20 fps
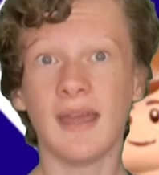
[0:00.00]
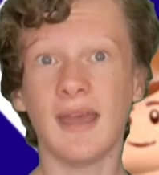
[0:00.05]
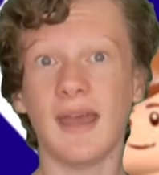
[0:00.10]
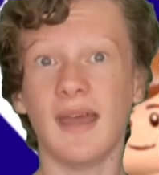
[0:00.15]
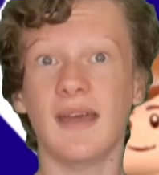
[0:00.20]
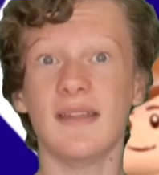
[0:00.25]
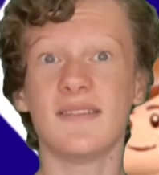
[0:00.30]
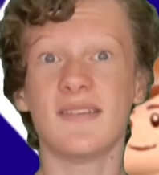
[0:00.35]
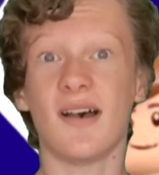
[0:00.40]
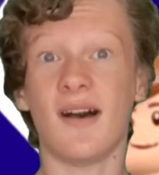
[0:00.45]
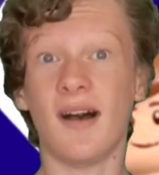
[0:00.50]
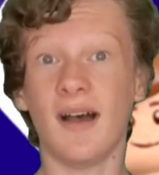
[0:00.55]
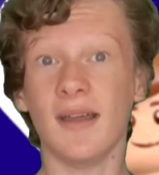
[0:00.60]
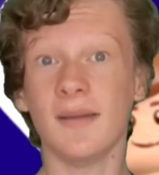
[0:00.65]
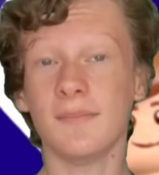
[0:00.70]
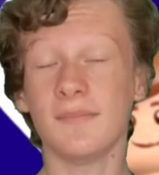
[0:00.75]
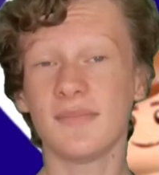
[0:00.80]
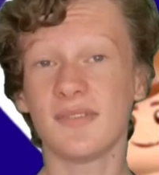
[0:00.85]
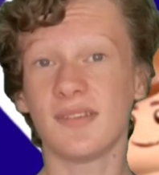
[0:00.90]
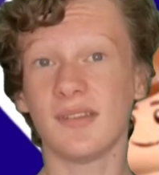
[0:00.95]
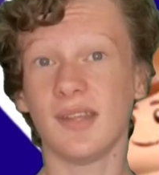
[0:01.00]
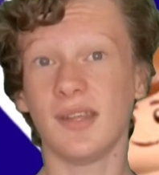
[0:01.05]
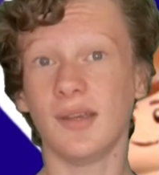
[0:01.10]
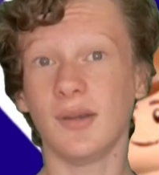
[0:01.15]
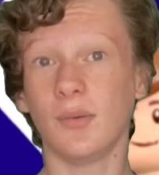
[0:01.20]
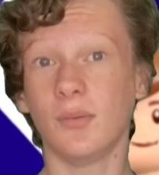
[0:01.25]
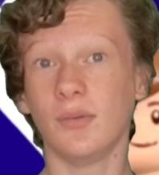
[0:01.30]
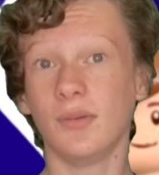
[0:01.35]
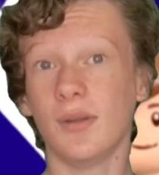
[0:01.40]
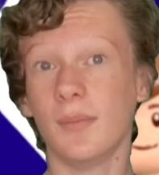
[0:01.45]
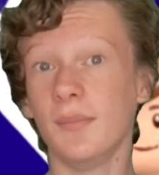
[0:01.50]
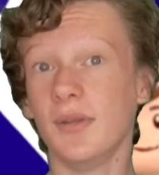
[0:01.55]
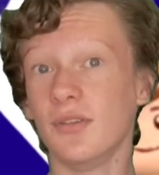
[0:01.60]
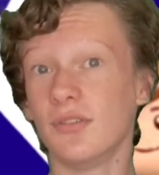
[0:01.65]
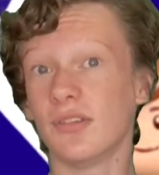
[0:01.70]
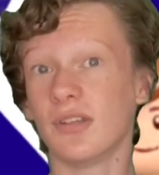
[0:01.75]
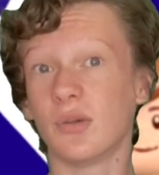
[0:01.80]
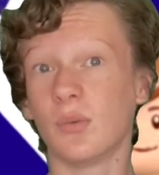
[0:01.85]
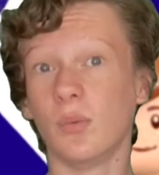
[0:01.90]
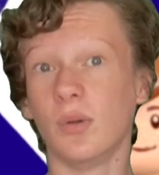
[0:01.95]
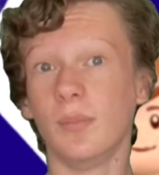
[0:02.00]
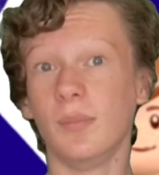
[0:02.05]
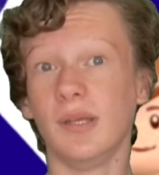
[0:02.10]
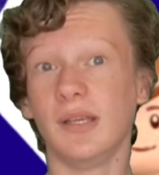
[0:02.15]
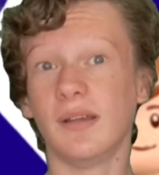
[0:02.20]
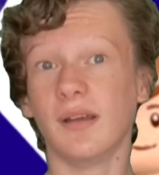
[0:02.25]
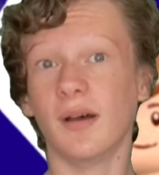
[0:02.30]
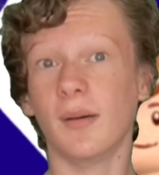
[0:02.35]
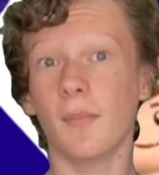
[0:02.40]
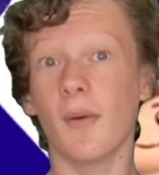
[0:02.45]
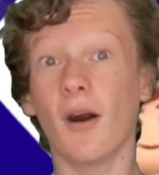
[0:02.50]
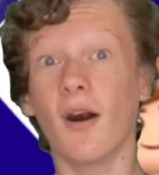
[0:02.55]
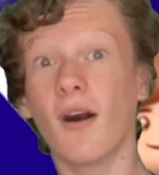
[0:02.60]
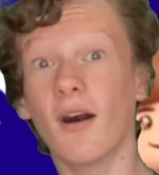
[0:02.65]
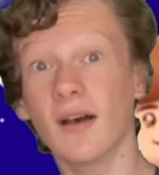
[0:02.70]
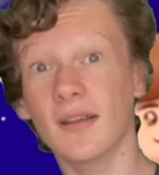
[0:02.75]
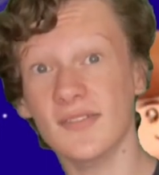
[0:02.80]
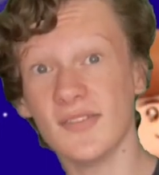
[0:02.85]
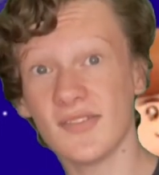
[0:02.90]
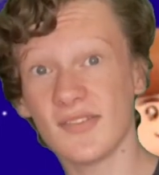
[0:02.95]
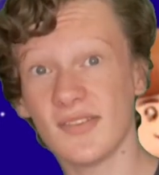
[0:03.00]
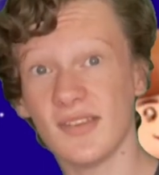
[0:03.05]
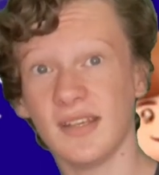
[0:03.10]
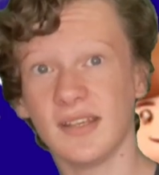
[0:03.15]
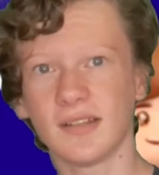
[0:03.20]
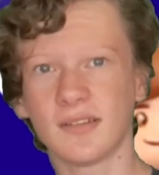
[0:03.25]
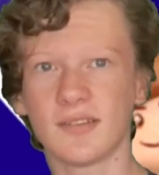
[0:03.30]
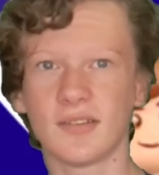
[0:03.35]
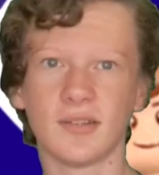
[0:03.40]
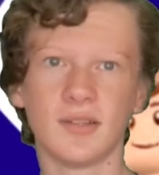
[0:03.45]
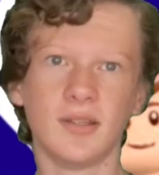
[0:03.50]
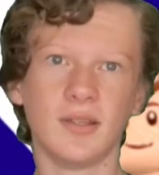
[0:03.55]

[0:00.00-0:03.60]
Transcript: At times, the music would become unsynced